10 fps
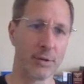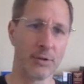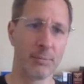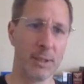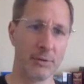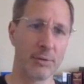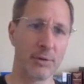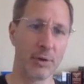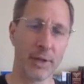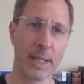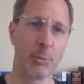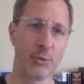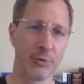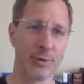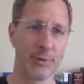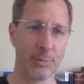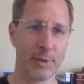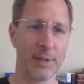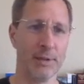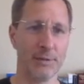So this is basically the labels
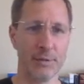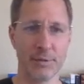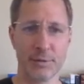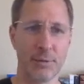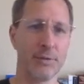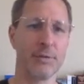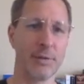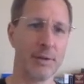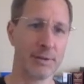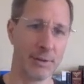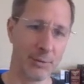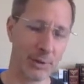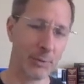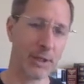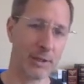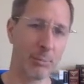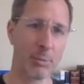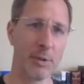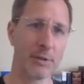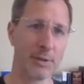that goes with the edges. So this is not the only
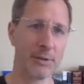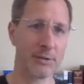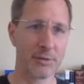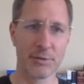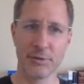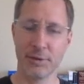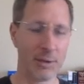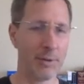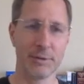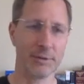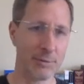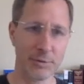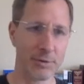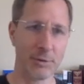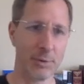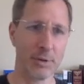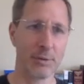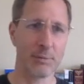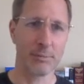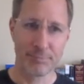way to implement this. This is how I chose to
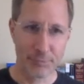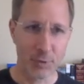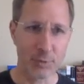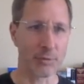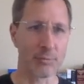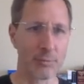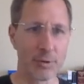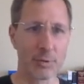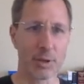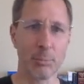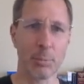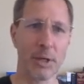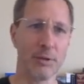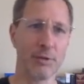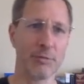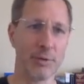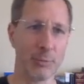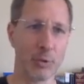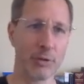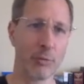do it. You can implement
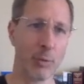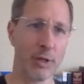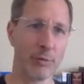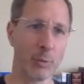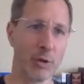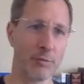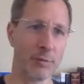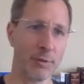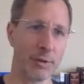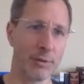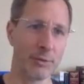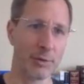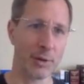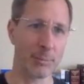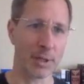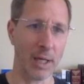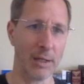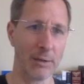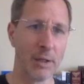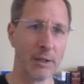it different way if you want, if you find this too
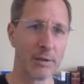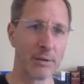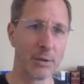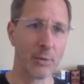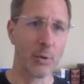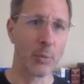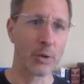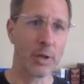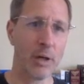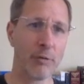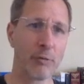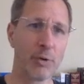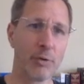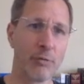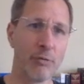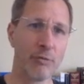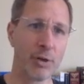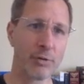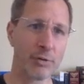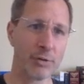complicated. So we're going to have a few
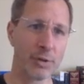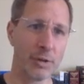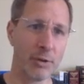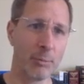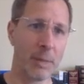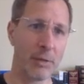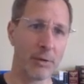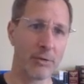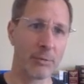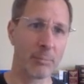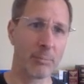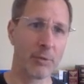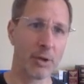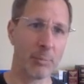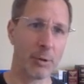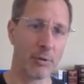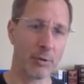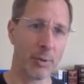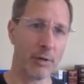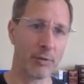different functions here, or methods,
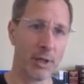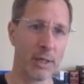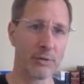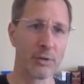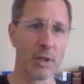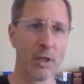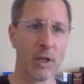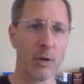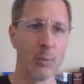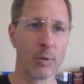that are part of the graph class.